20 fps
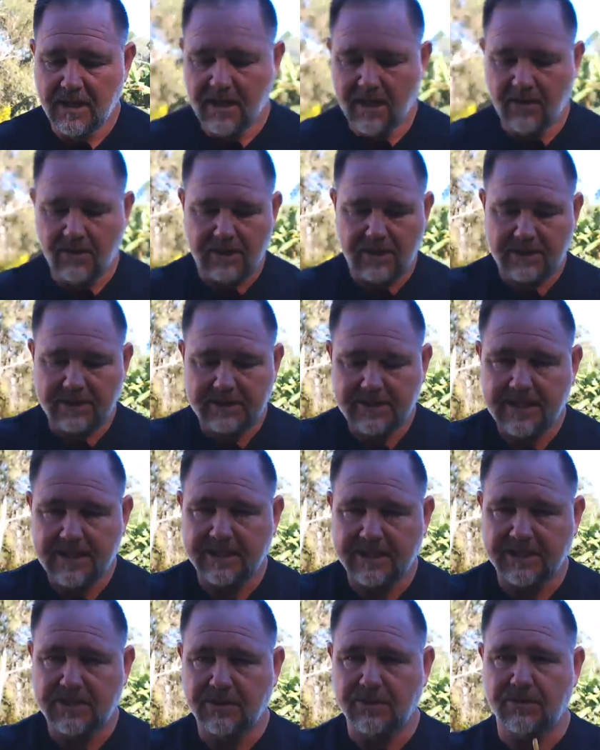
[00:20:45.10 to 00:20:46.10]
All right, let's get
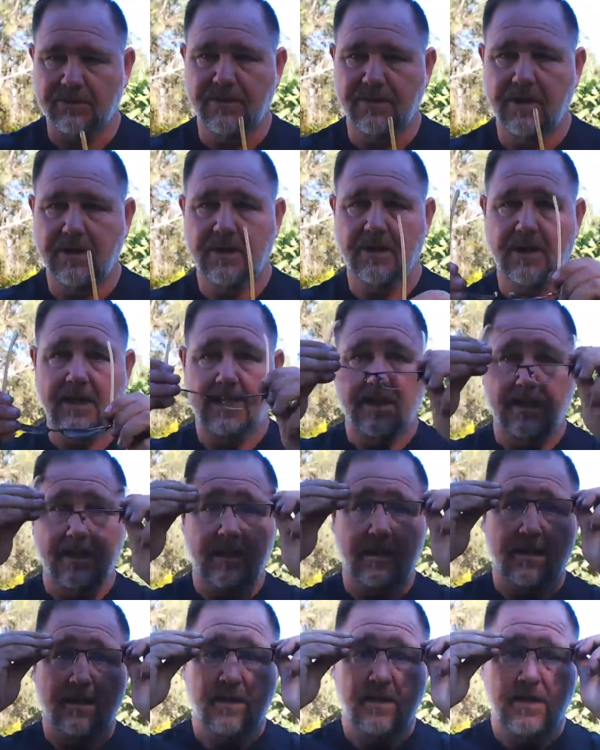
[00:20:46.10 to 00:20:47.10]
into
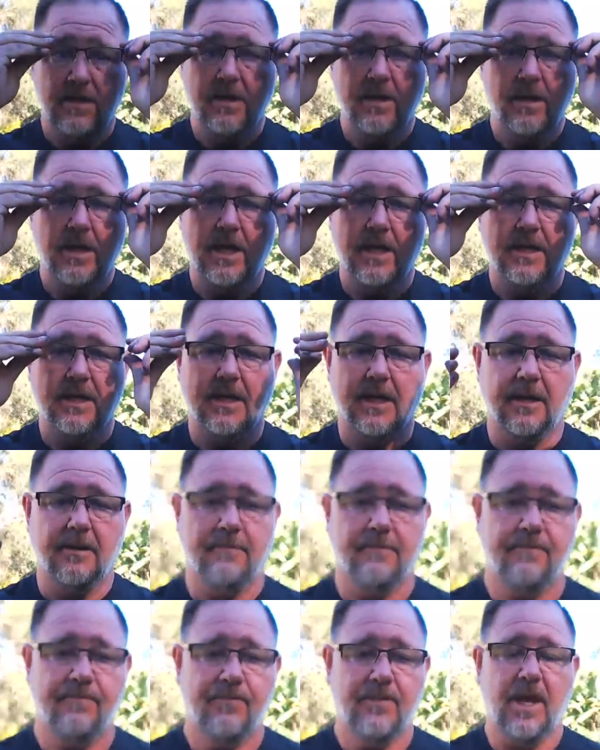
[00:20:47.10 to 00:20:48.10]
a
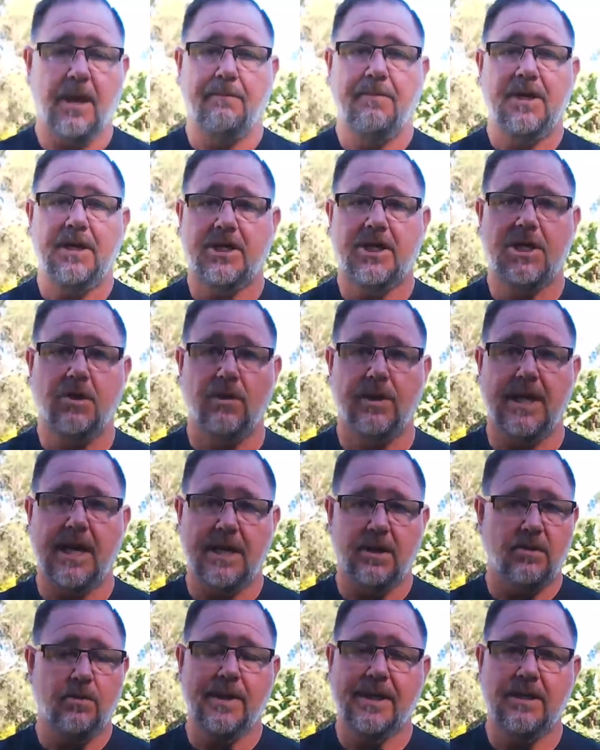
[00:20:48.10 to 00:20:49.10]
bit of
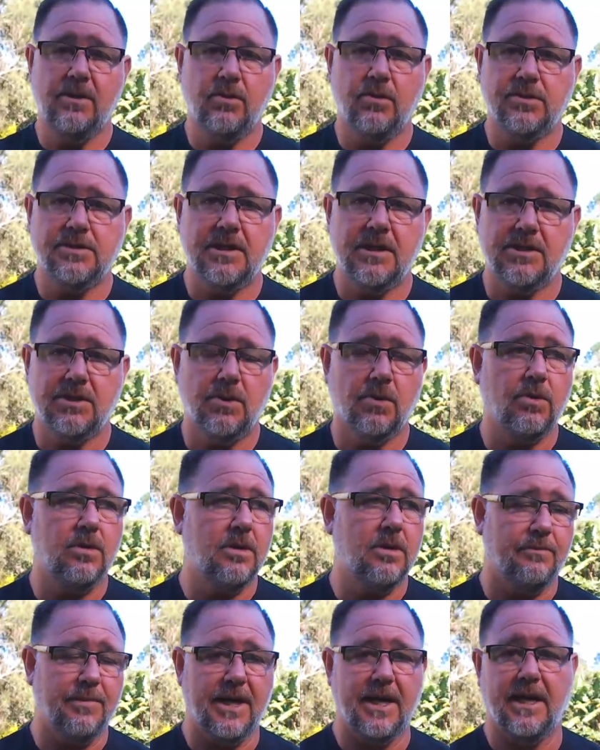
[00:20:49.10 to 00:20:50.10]
Q&A. We can also talk
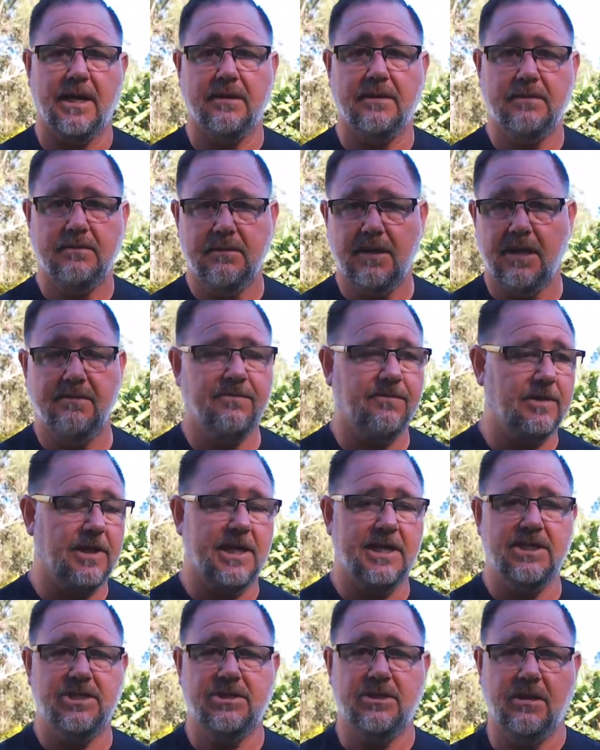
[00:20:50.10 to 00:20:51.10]
about
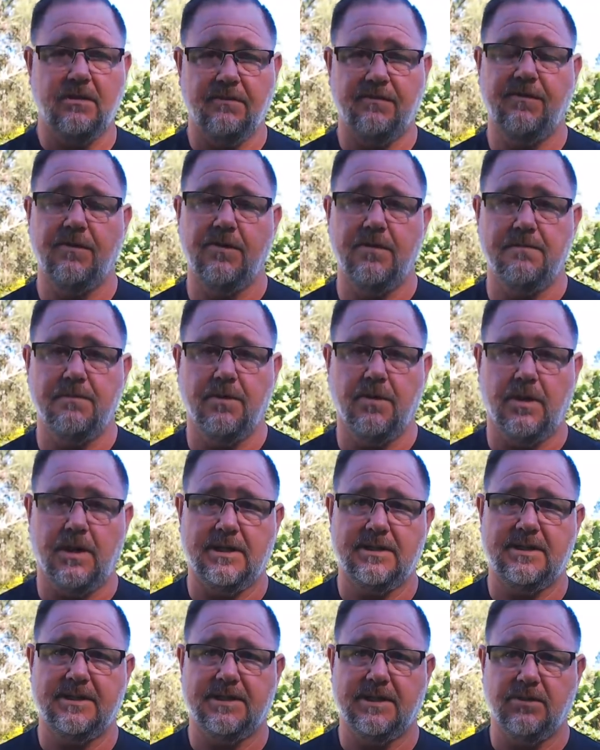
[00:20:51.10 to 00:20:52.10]
inflation and food
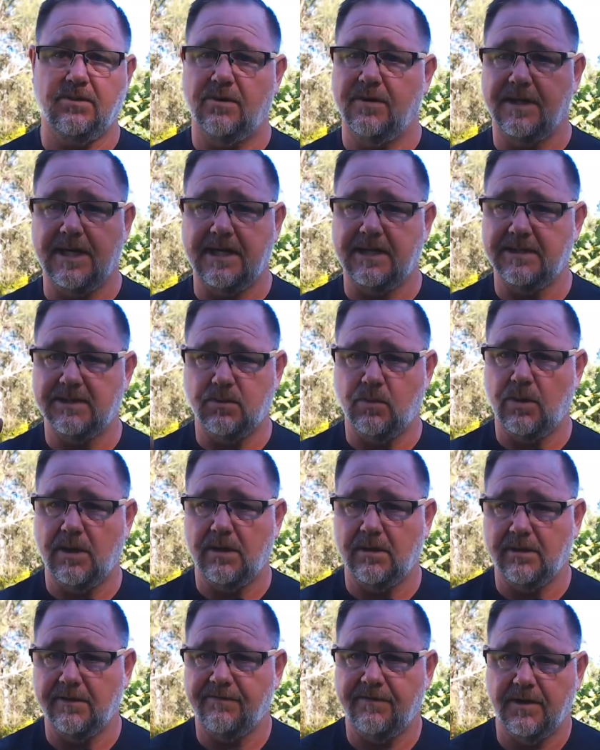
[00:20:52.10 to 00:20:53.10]
prices and all that as
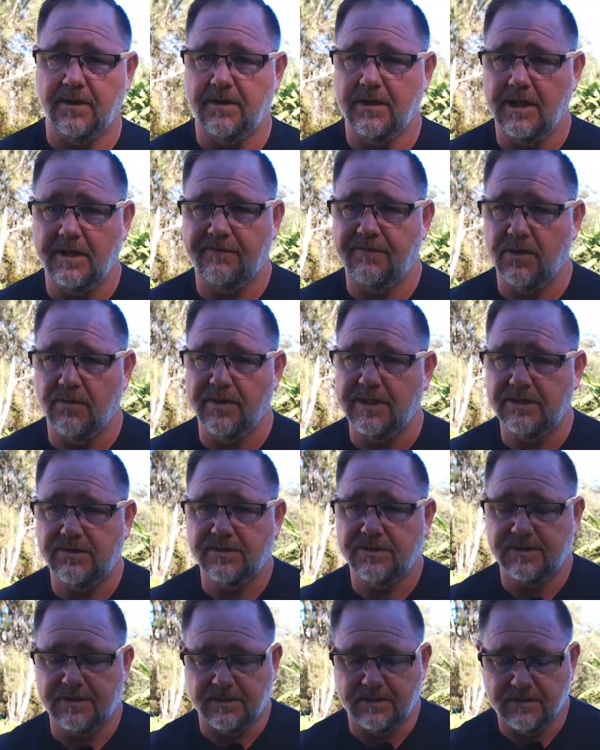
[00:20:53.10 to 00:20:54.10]
well if you're
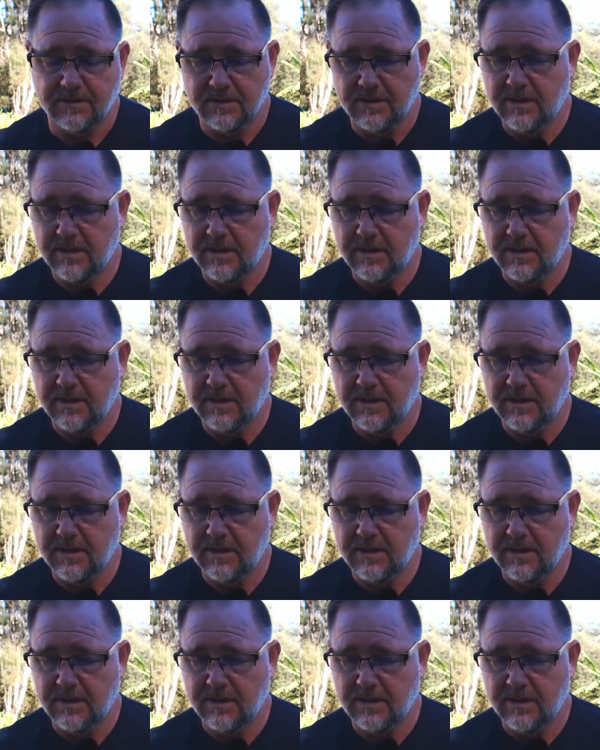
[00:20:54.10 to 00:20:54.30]
interested.